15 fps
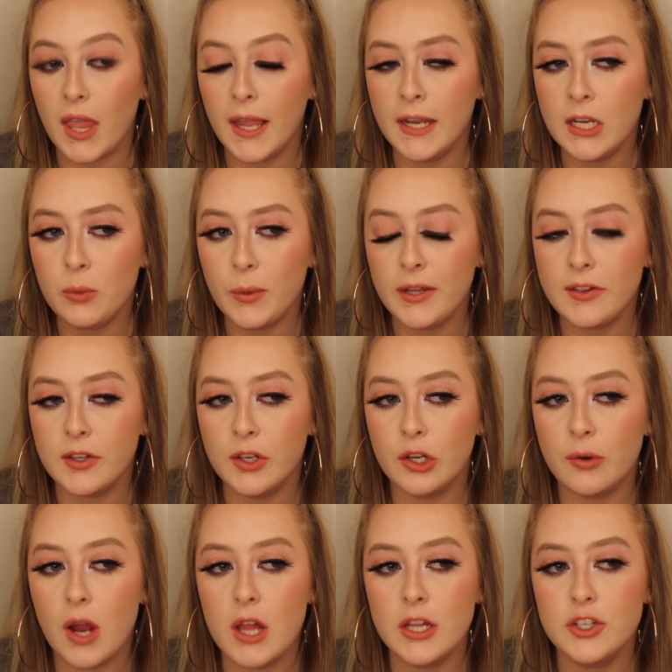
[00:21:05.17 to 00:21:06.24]
Anyways, the
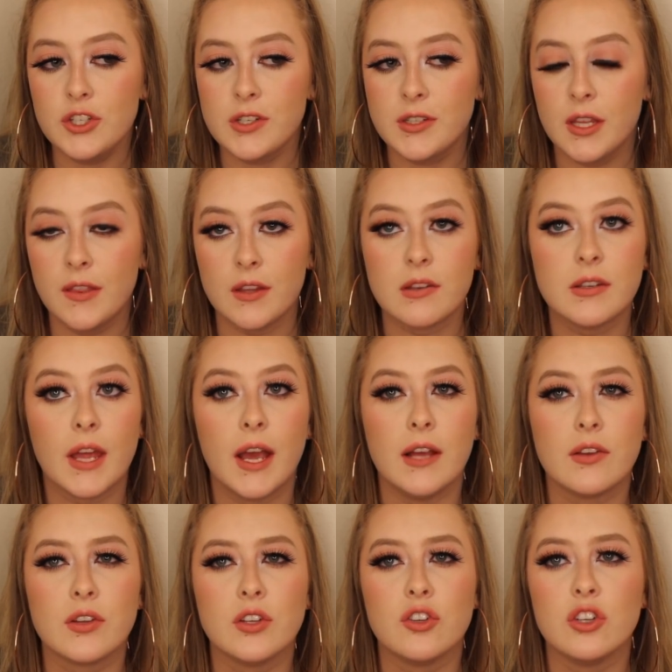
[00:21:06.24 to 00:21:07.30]
neurologist did this
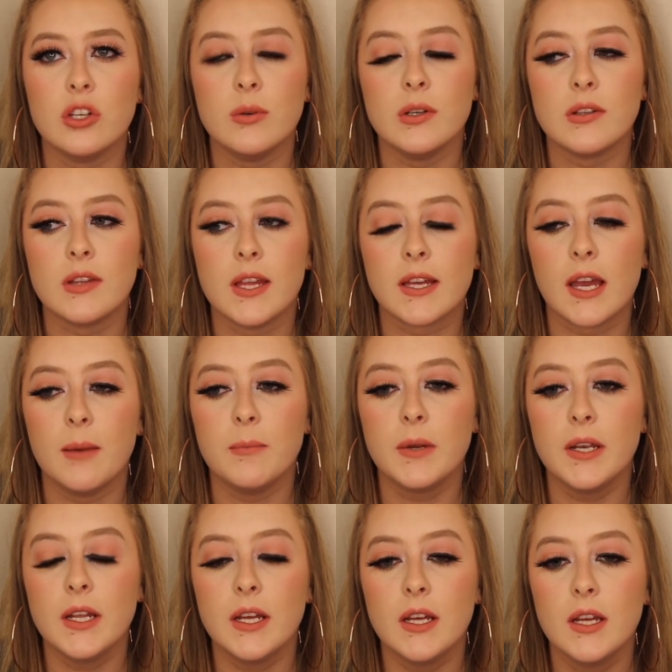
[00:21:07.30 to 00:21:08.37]
test, and she was like, I'm
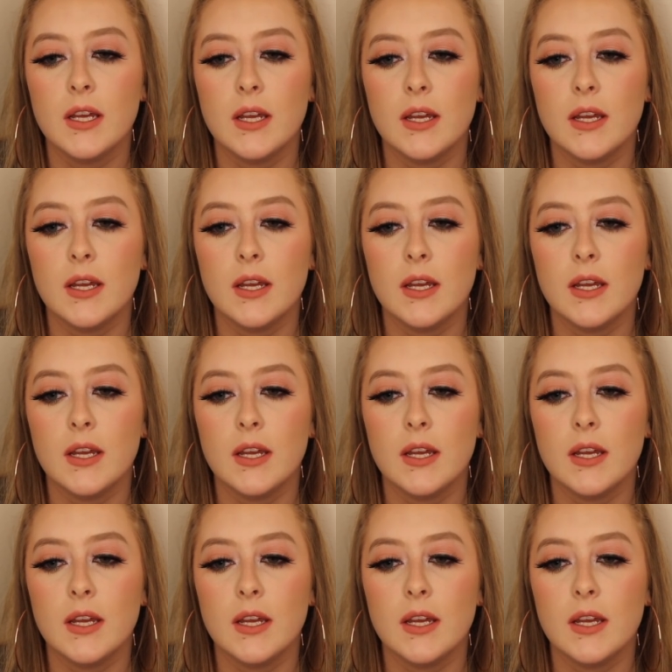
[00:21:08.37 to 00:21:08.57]
gonna